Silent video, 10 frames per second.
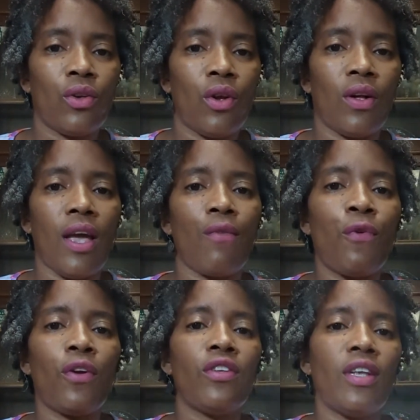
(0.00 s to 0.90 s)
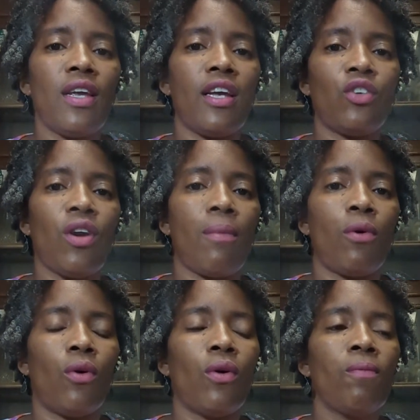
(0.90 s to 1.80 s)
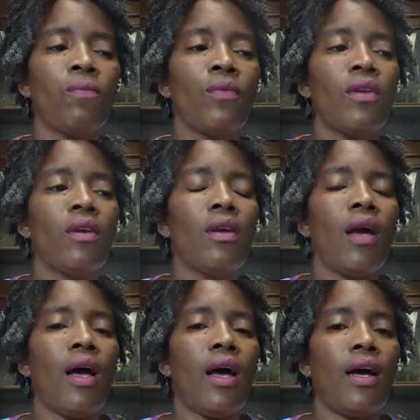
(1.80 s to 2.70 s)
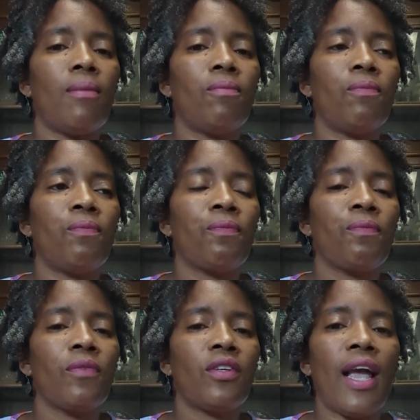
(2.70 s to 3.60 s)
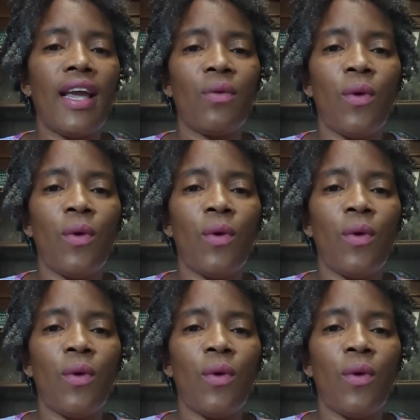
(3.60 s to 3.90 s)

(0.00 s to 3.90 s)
Okay, 4C has trouble staying